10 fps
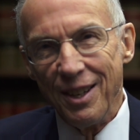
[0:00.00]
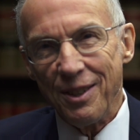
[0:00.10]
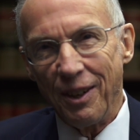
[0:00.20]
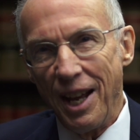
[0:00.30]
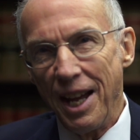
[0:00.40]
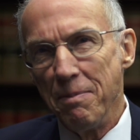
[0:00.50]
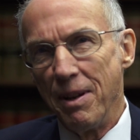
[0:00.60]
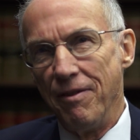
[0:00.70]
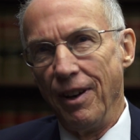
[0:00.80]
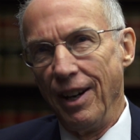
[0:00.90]
So you had to
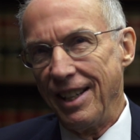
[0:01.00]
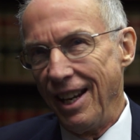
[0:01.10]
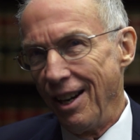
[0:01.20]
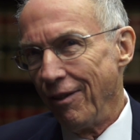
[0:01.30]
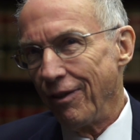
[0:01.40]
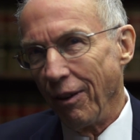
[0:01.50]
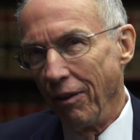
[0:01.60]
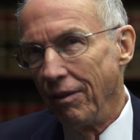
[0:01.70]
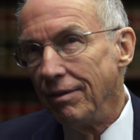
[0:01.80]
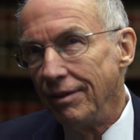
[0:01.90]
be very
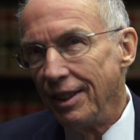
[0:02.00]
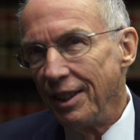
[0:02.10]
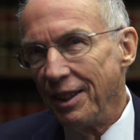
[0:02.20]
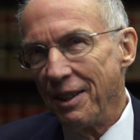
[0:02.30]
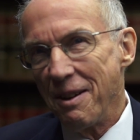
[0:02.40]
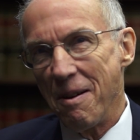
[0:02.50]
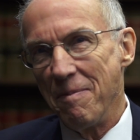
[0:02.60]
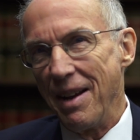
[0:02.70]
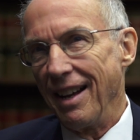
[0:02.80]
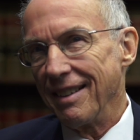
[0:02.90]
careful
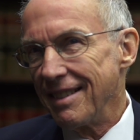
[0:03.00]
about